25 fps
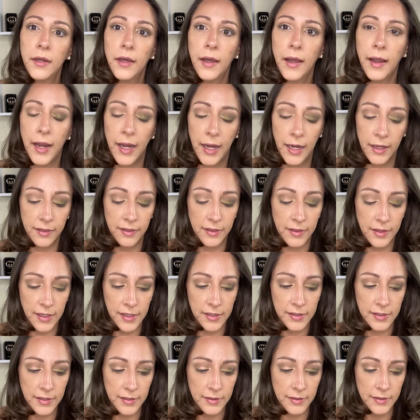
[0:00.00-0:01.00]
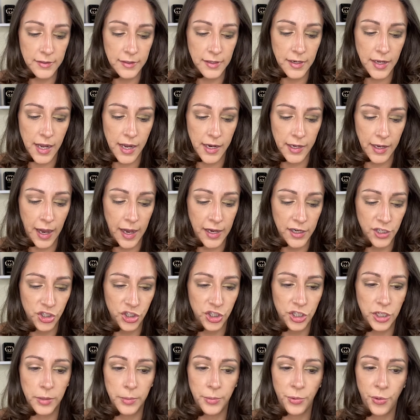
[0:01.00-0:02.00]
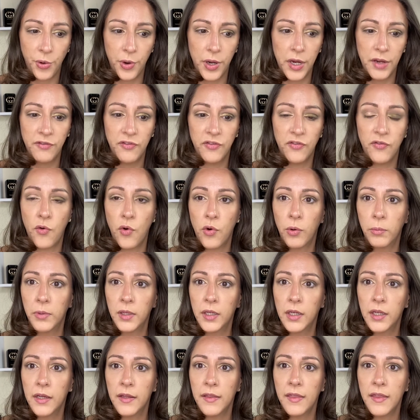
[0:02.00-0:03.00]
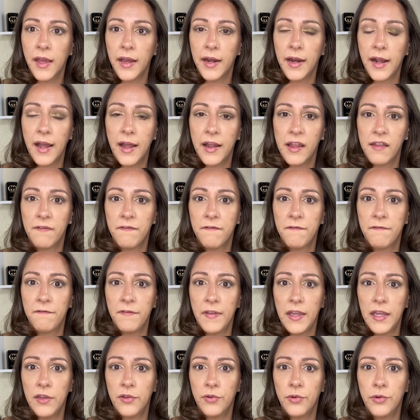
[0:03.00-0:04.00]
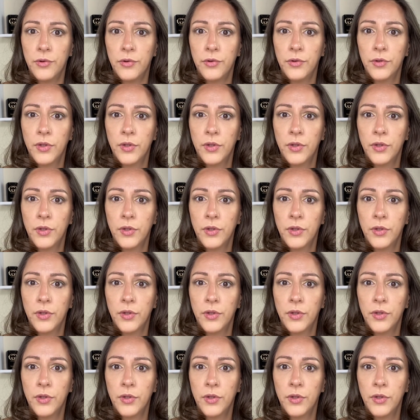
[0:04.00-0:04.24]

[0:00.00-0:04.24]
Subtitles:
And this is not a shimmery formula that I feel